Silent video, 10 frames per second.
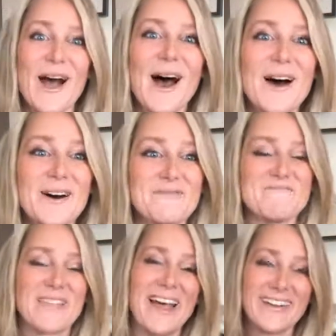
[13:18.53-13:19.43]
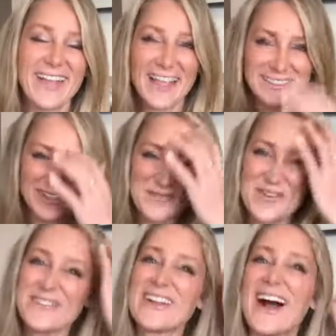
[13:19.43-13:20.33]
Okay, so
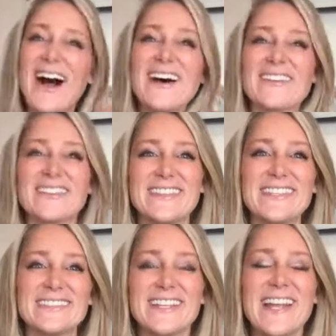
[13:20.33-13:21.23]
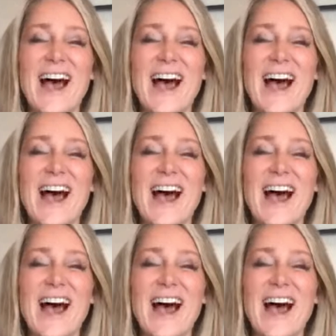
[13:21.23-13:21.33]
moving on with this,